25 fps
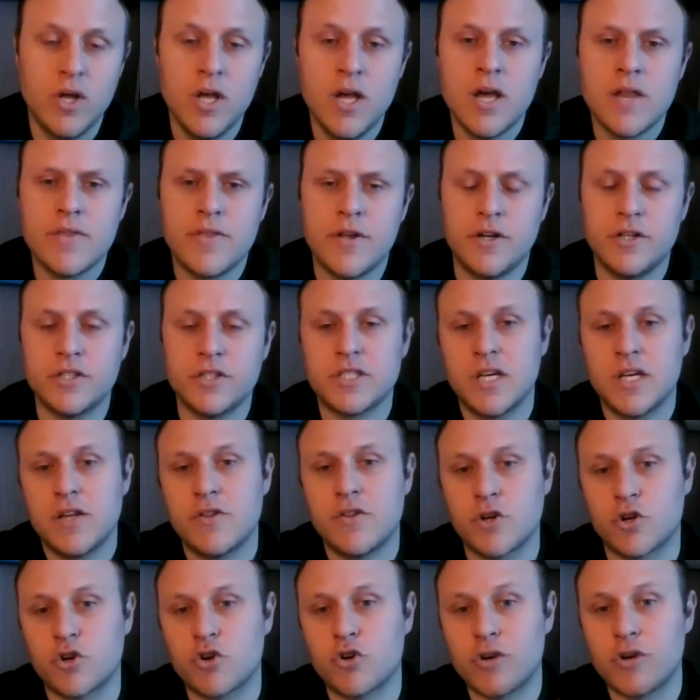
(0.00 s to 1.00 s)
So there's
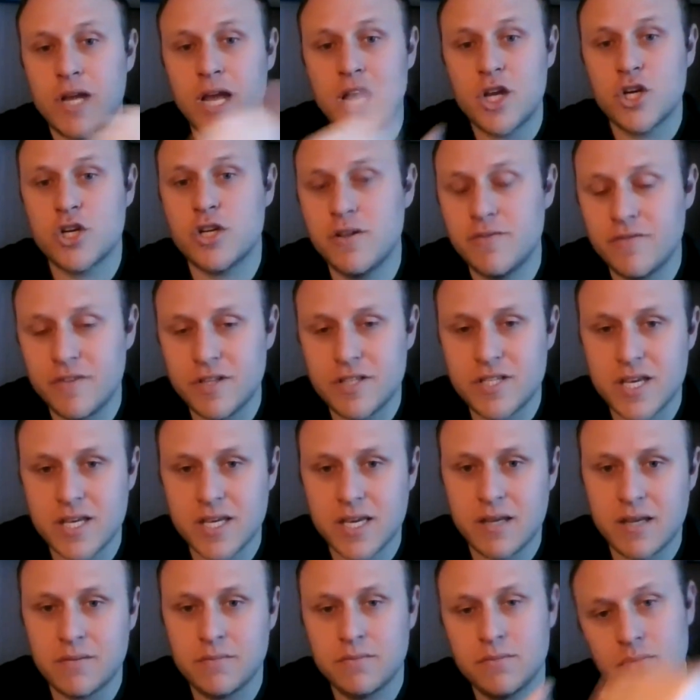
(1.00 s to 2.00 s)
the creation of the
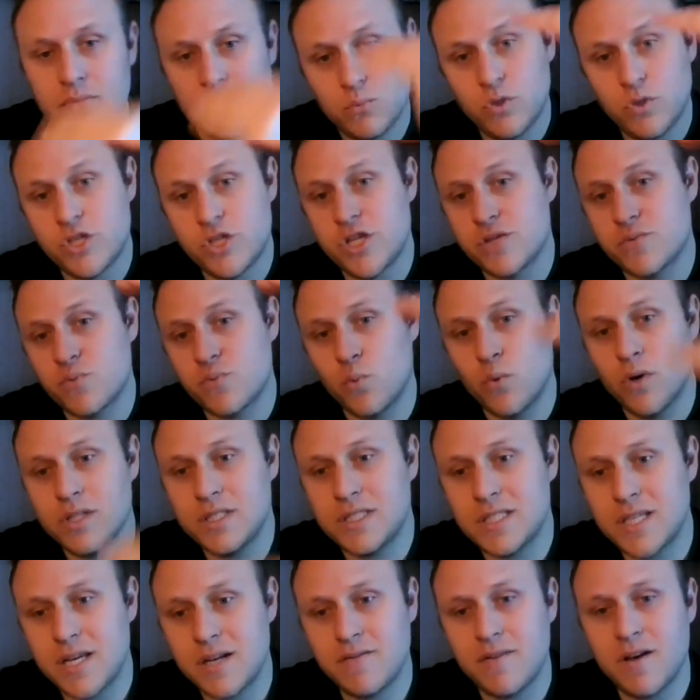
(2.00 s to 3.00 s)
ticket, which is
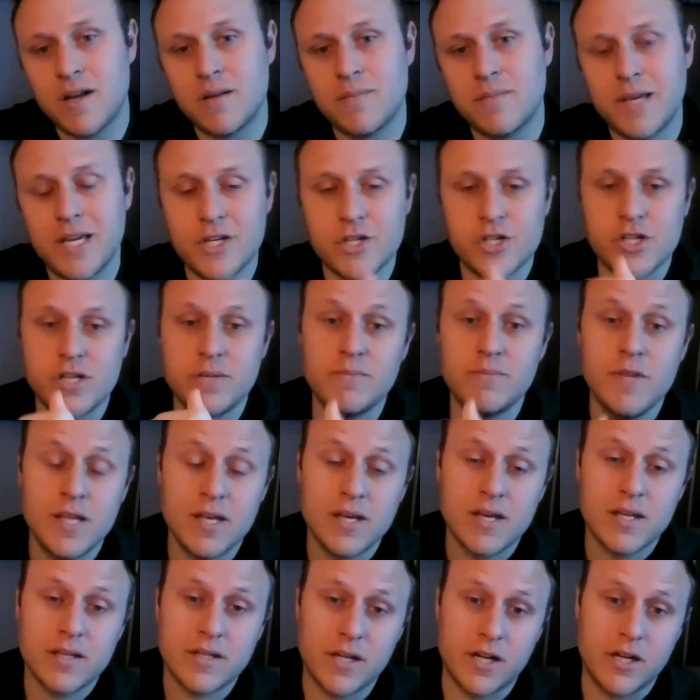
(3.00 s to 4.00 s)
one set of automation.
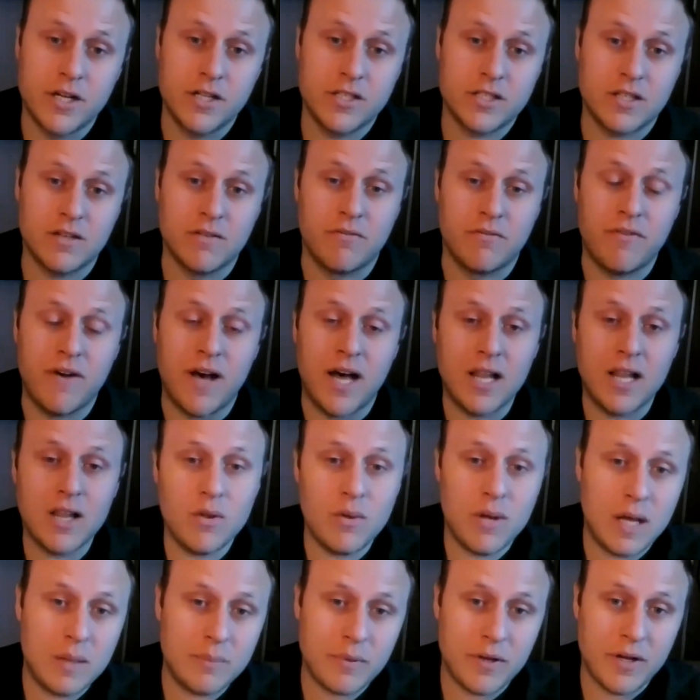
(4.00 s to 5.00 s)
There's the
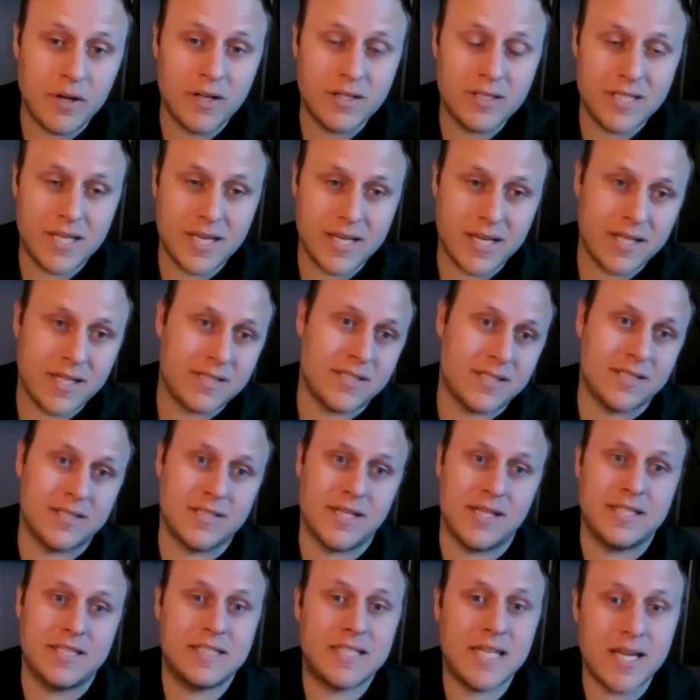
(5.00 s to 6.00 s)
follow-up on tickets. That's
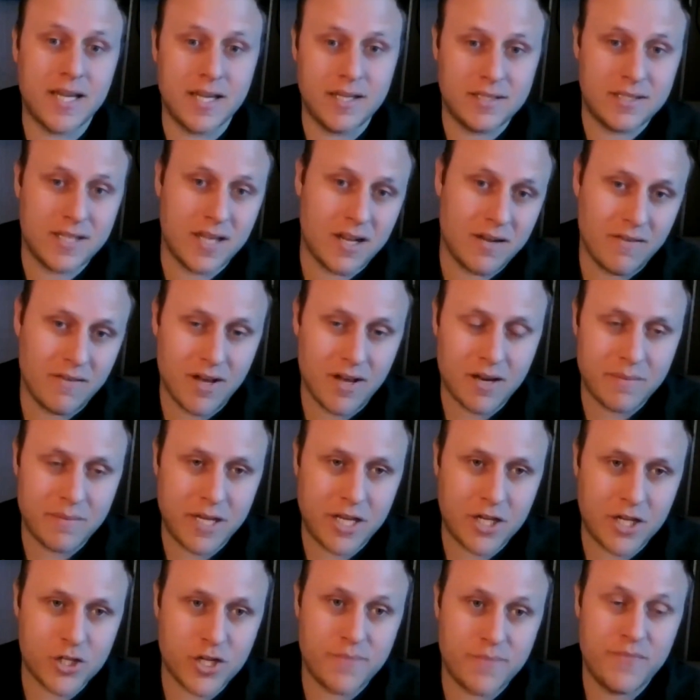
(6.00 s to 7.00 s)
a second set of
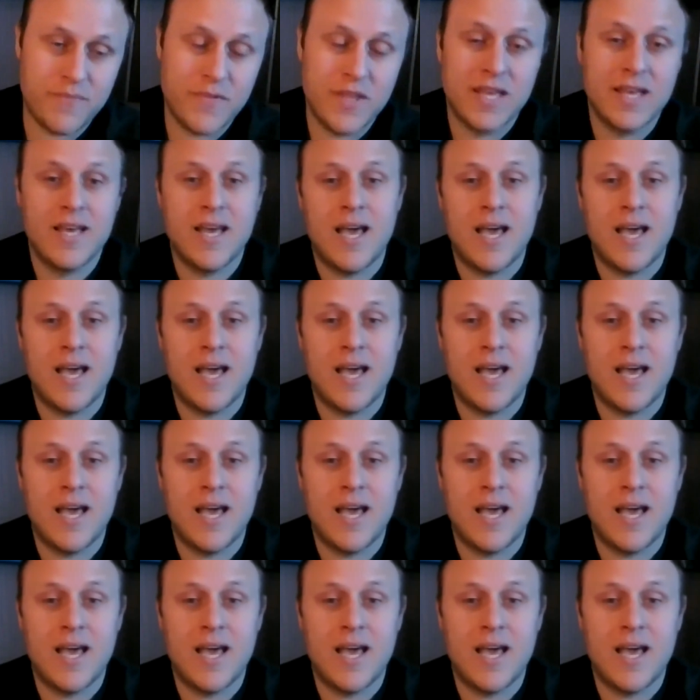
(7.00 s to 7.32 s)
automation.